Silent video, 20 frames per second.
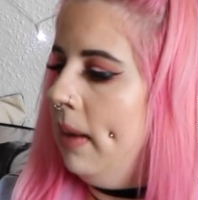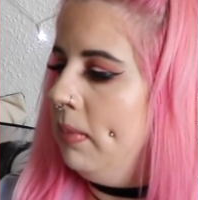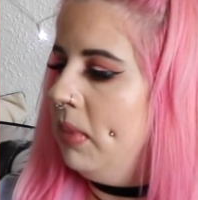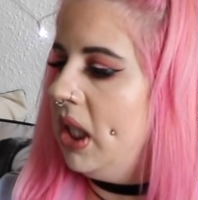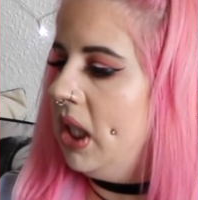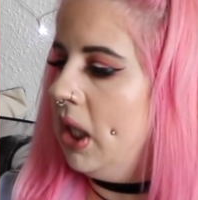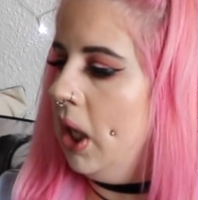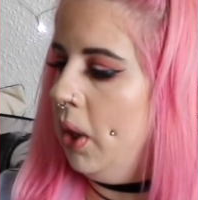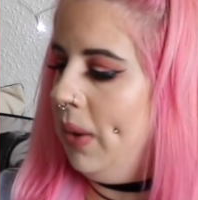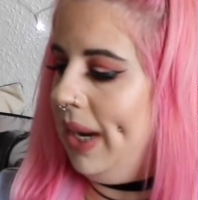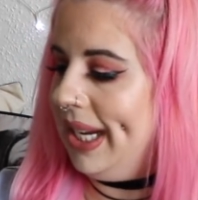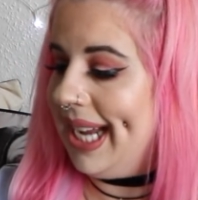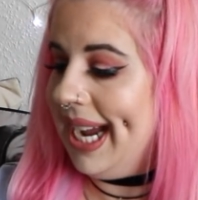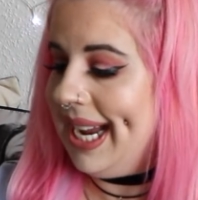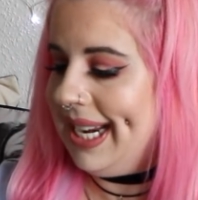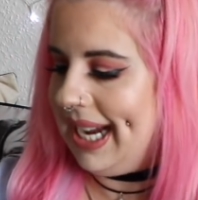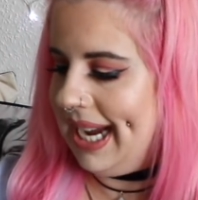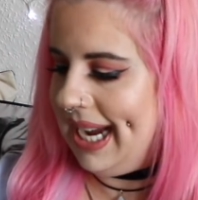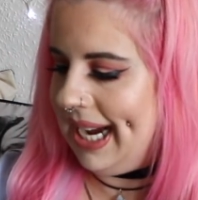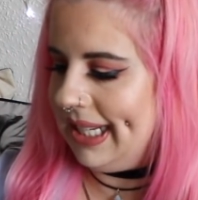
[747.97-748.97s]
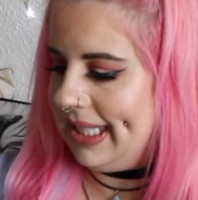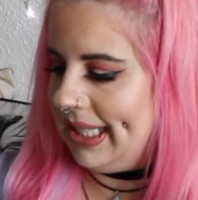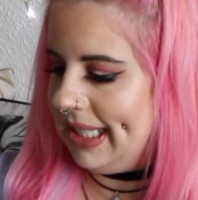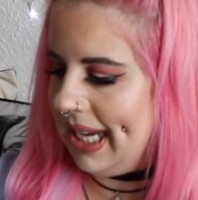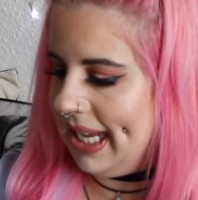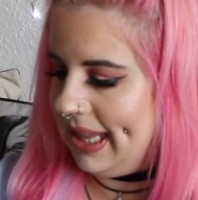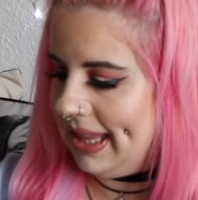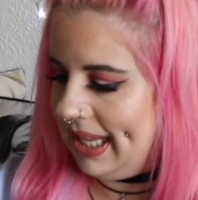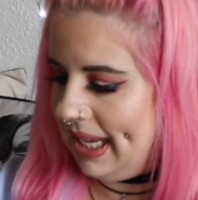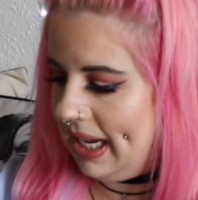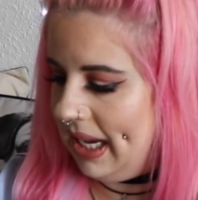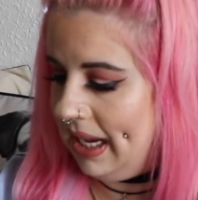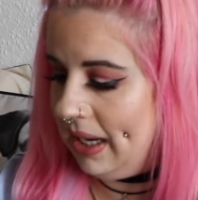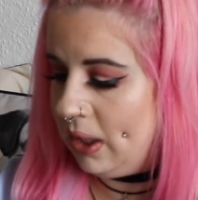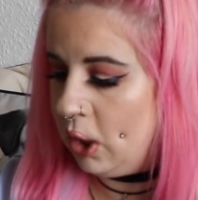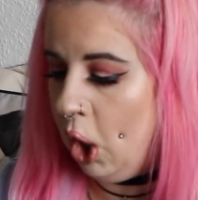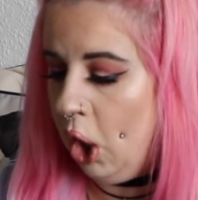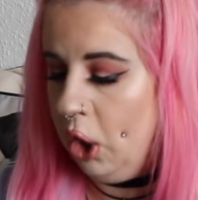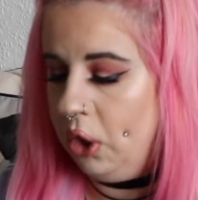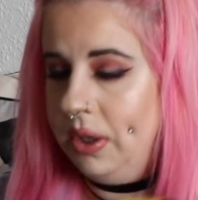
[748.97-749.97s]
So again, I had to get the
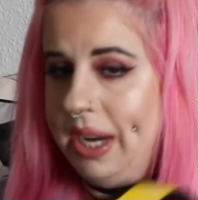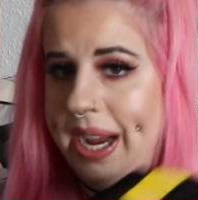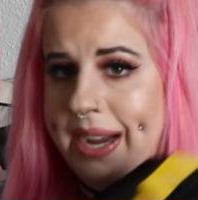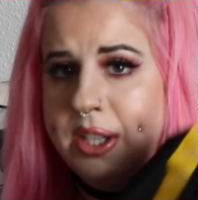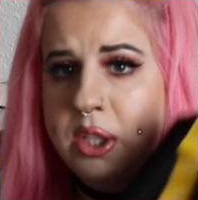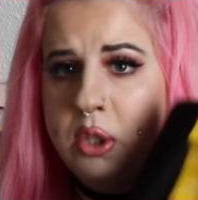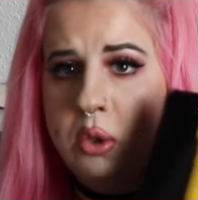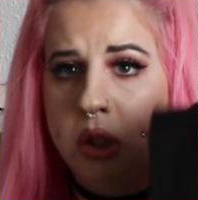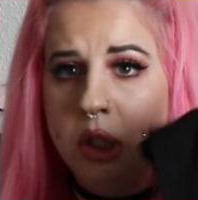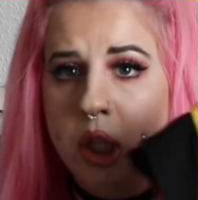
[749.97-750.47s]
cotton extra